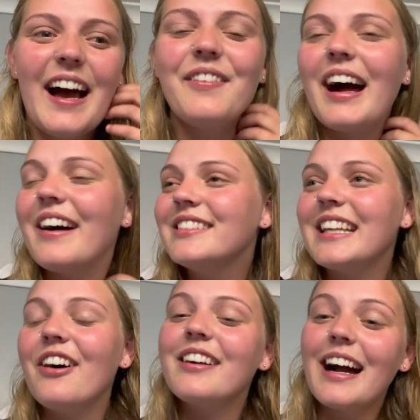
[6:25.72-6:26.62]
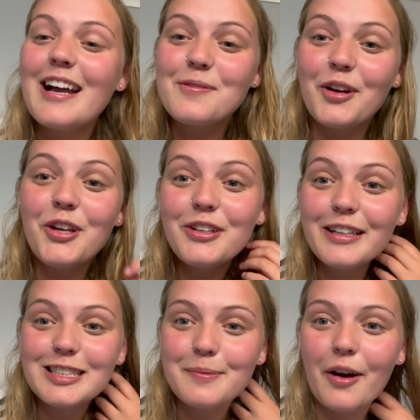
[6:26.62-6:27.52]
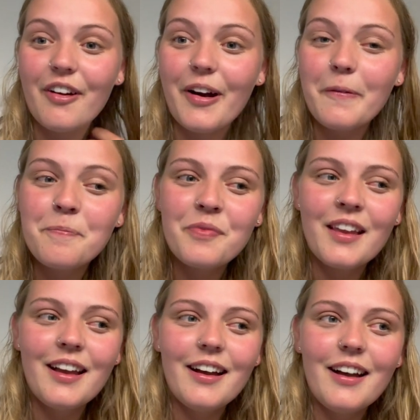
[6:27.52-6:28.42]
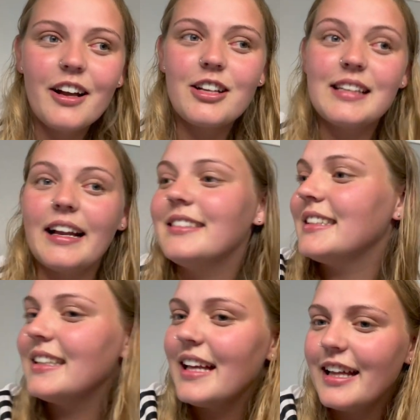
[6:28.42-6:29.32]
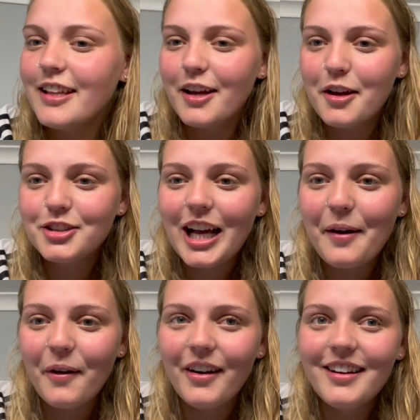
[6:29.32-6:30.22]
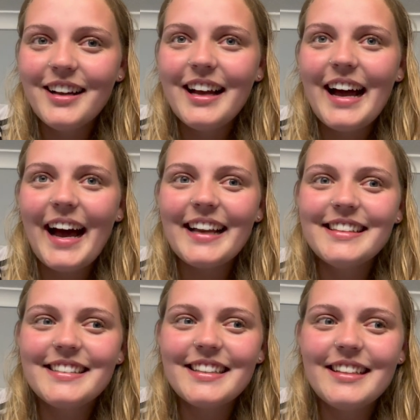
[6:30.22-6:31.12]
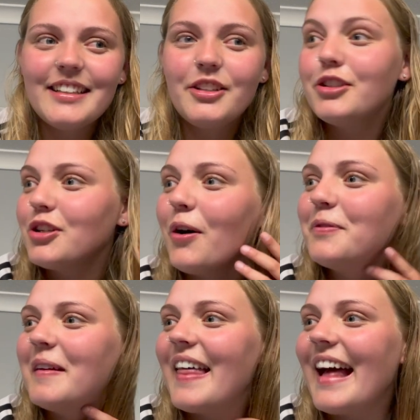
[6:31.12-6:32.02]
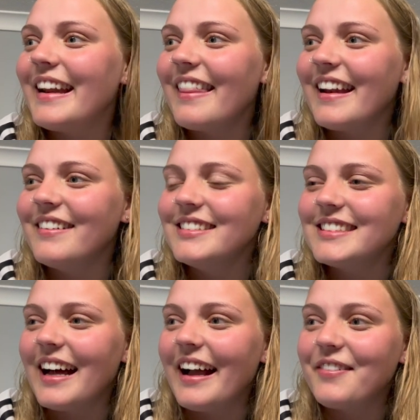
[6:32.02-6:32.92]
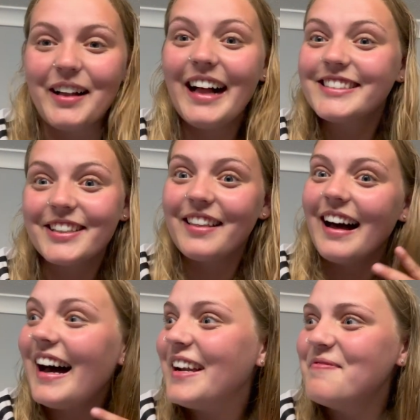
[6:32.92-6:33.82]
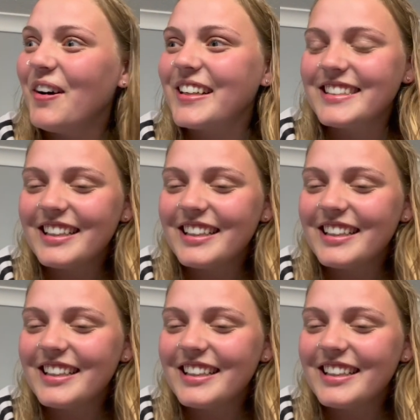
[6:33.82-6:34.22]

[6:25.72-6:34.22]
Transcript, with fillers: I, I was like, oh guys, what are you doing tomorrow? Because Anna's in, in the shower, and you told me then, and then I was like, well, I'll do that, and booked